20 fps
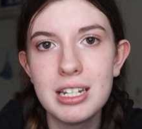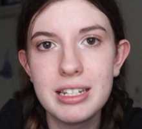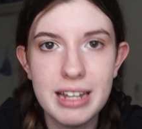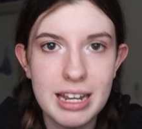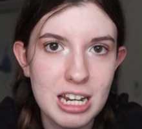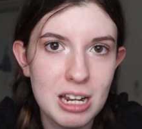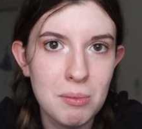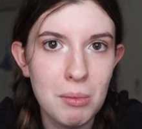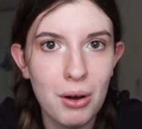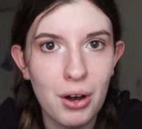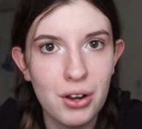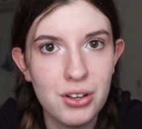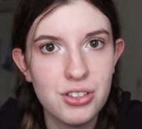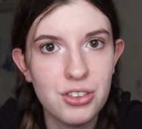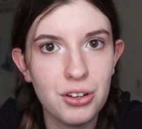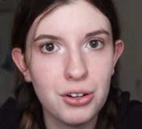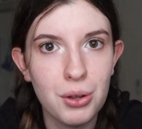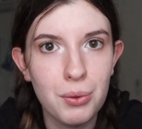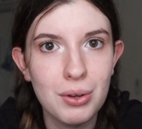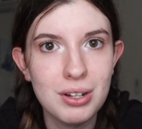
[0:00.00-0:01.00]
Dan and Mara's
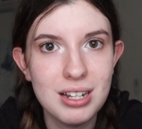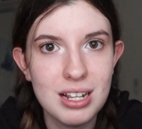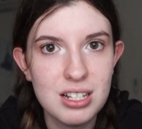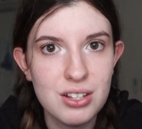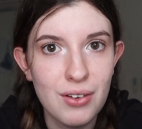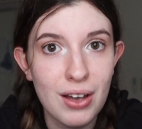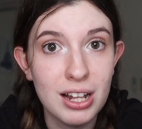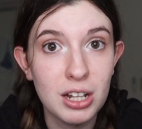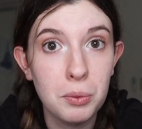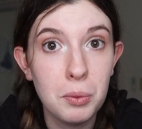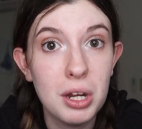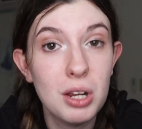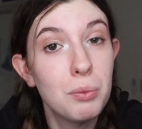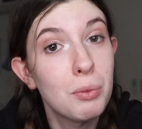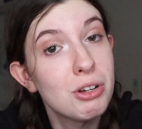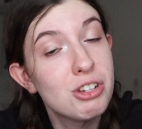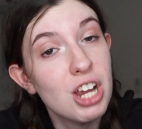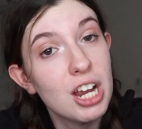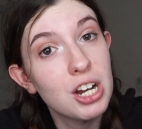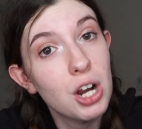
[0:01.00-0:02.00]
31 Days of Halloween,
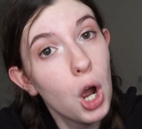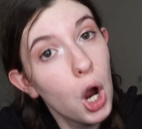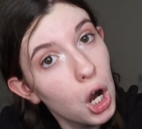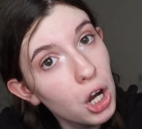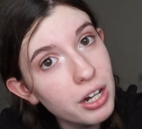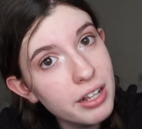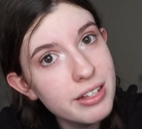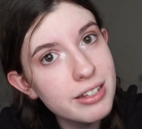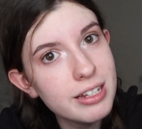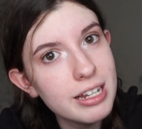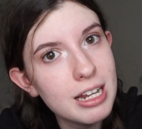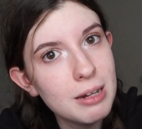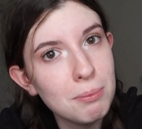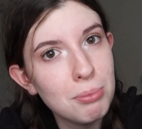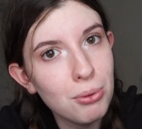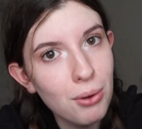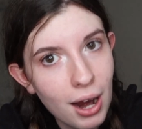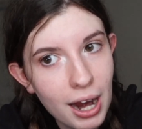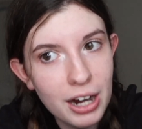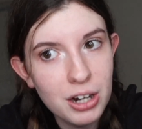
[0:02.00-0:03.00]
which I'd already seen
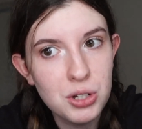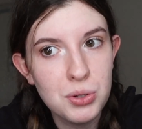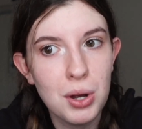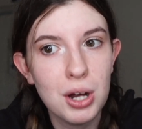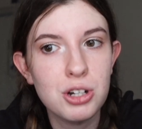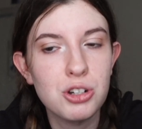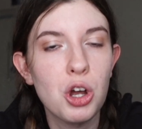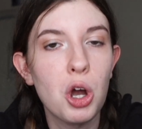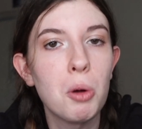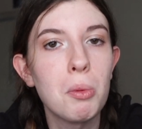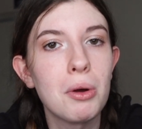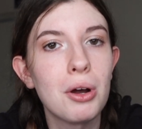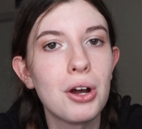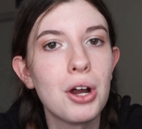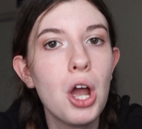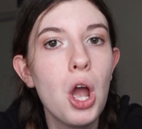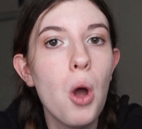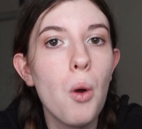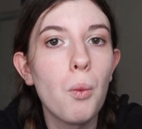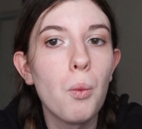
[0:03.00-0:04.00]
prior to
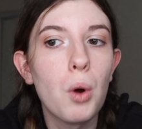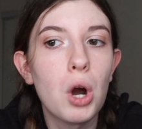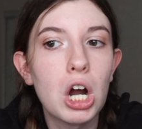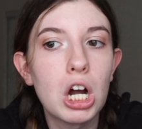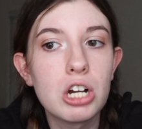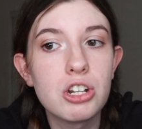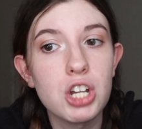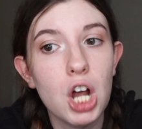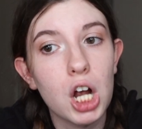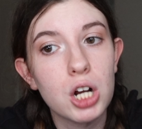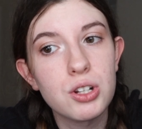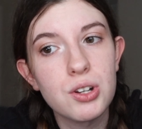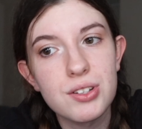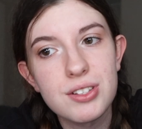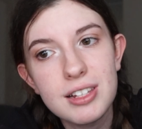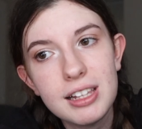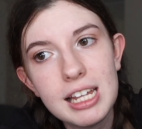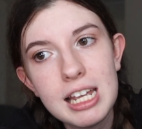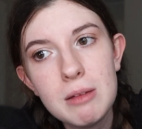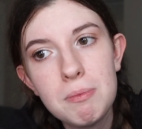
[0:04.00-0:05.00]
October, were Dr.
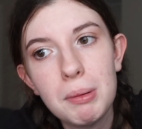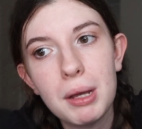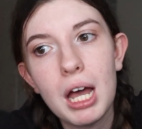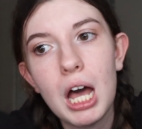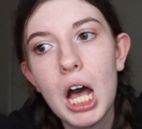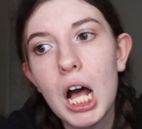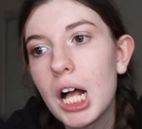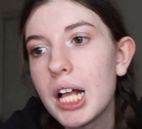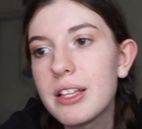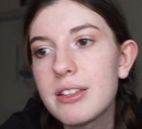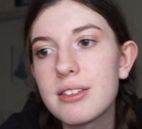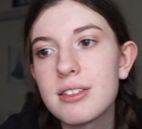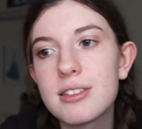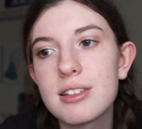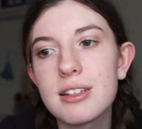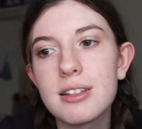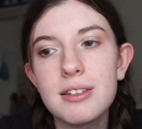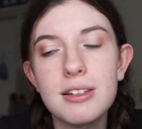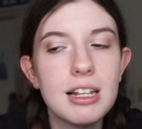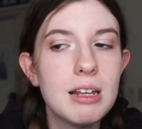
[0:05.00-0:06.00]
Sleep,
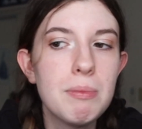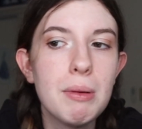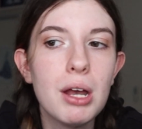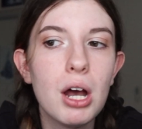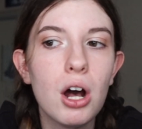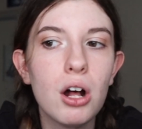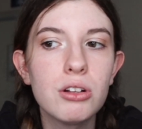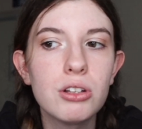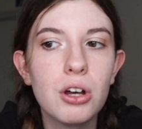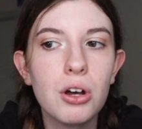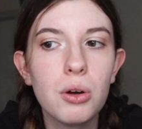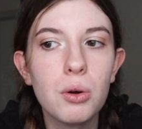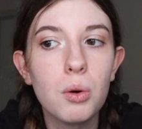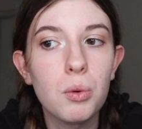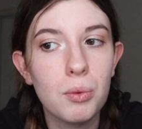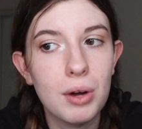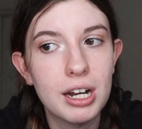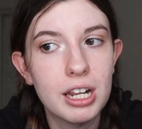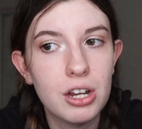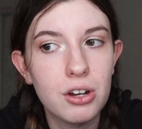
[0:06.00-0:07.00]
Us, Sleepy Hollow,
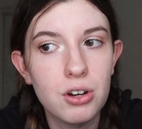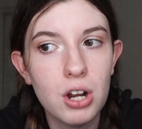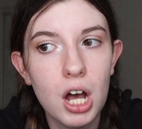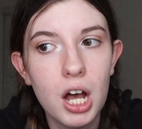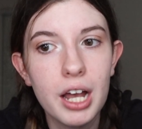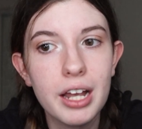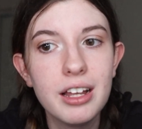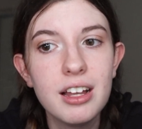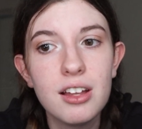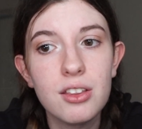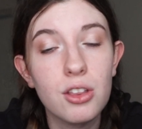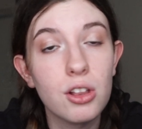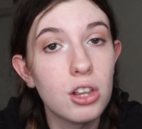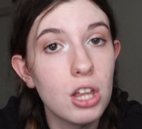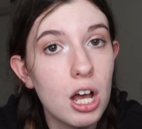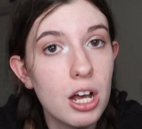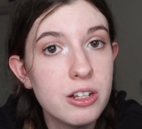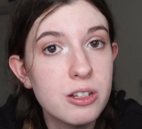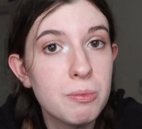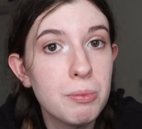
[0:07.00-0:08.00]
Ready or Not, The
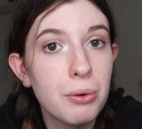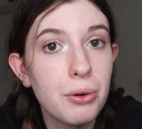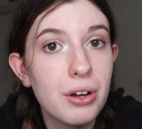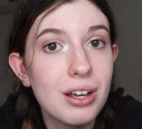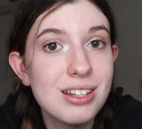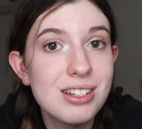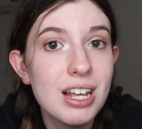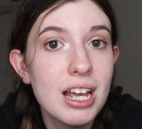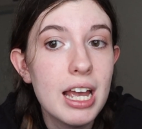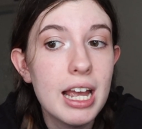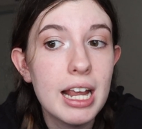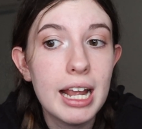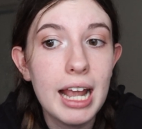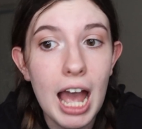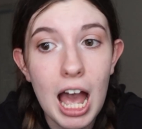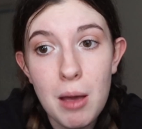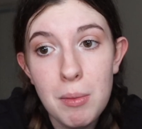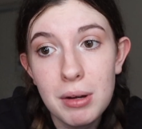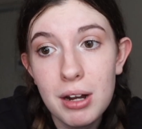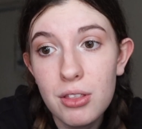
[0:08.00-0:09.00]
Lost Boys,
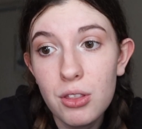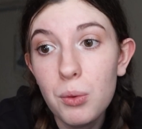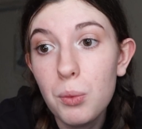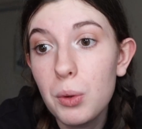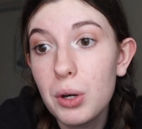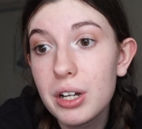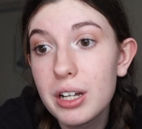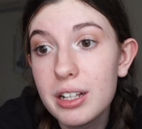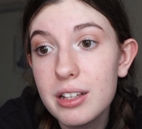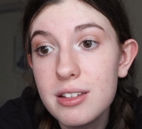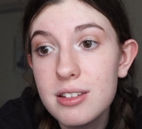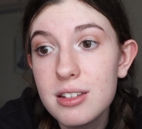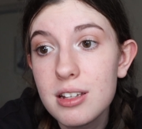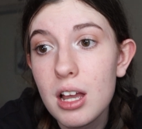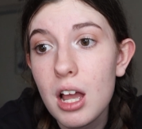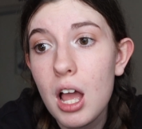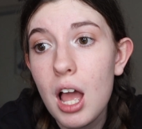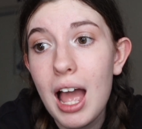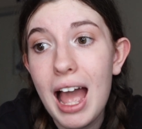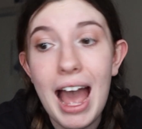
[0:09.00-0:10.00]
Cabin in the Woods,
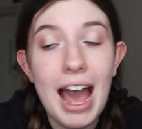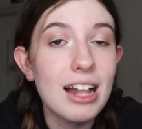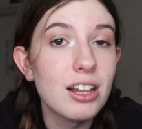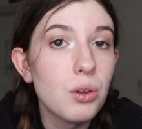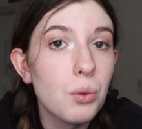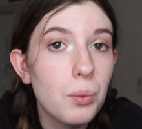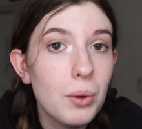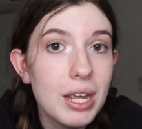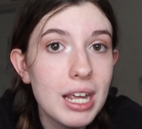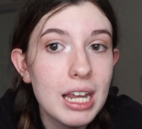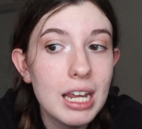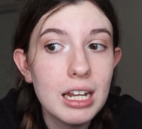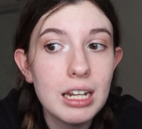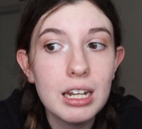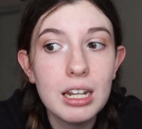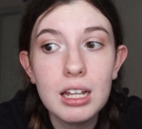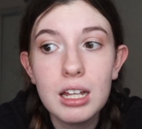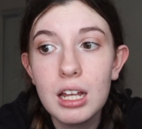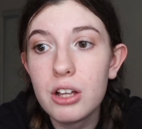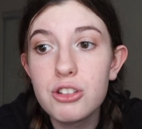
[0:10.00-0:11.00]

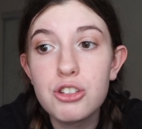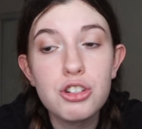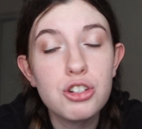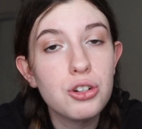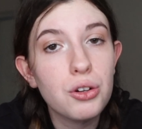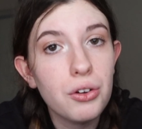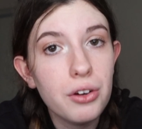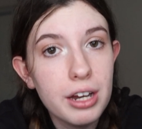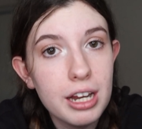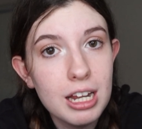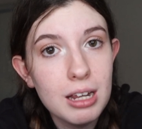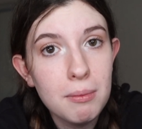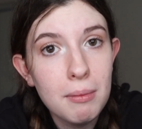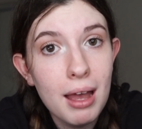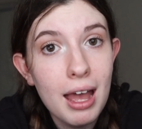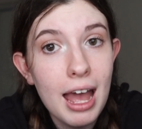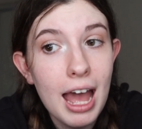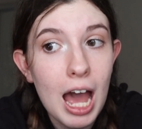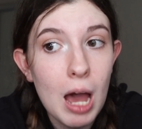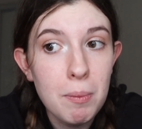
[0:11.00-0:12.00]
Halloween, Scream,
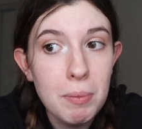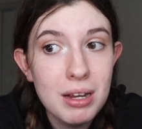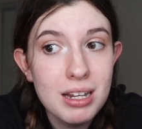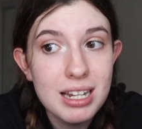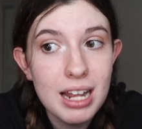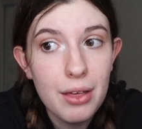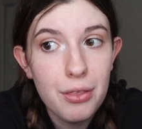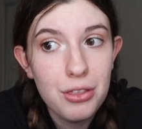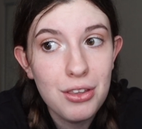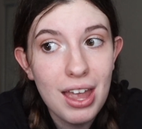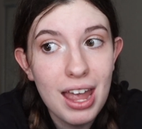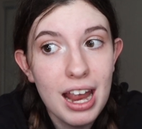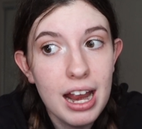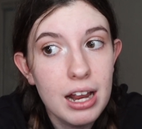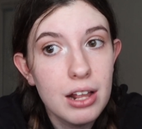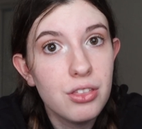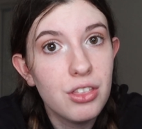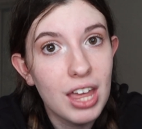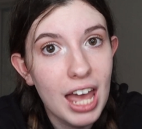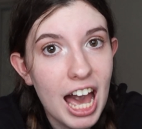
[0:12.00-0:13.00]
Happy Death
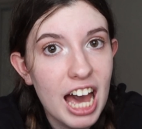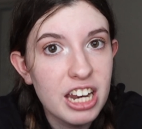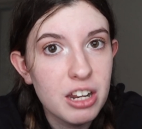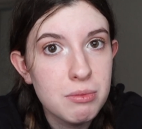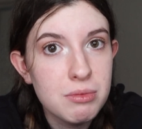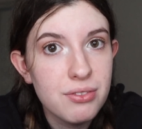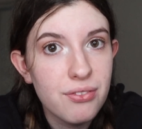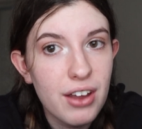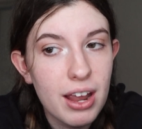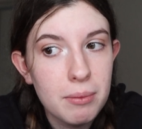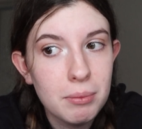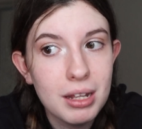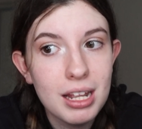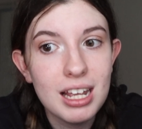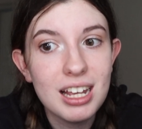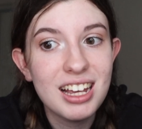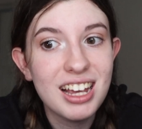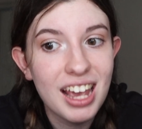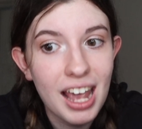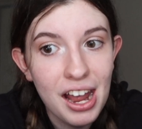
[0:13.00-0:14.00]
Day, The Addams
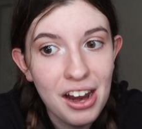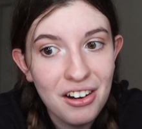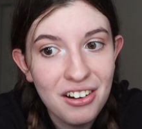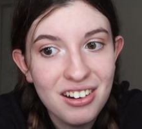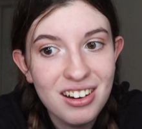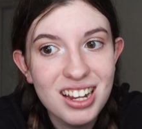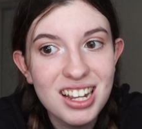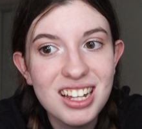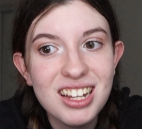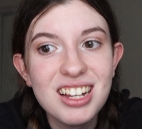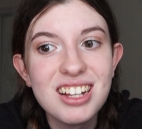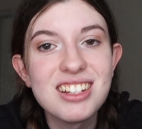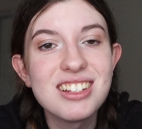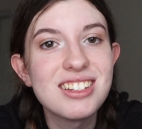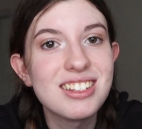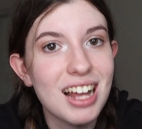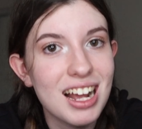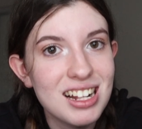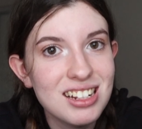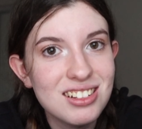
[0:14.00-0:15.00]
Family, Carrie,
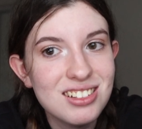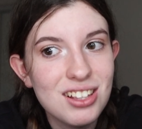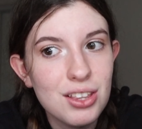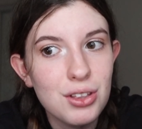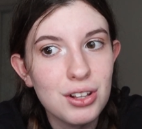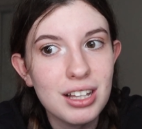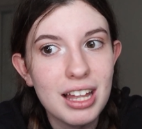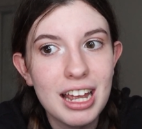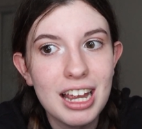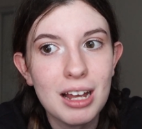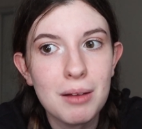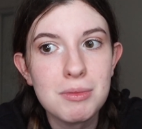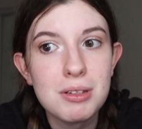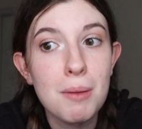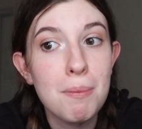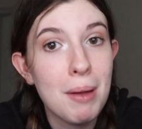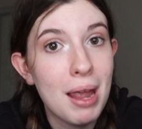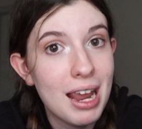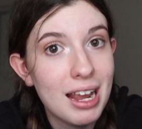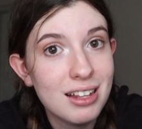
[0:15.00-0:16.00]
Silence of the Lambs,
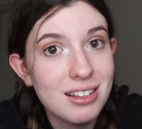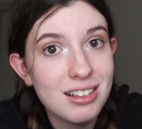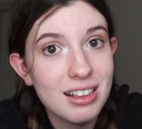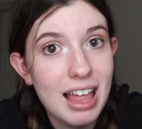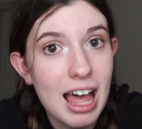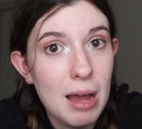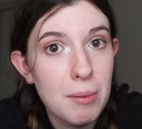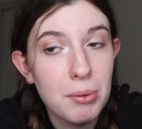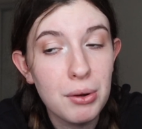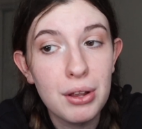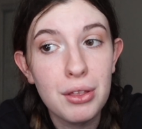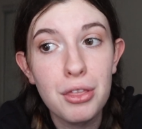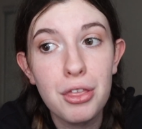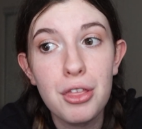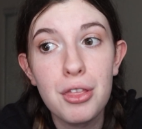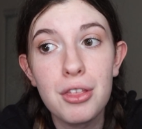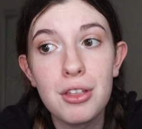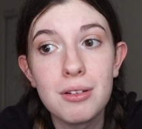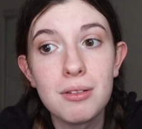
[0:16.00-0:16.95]
Pan's Labyrinth,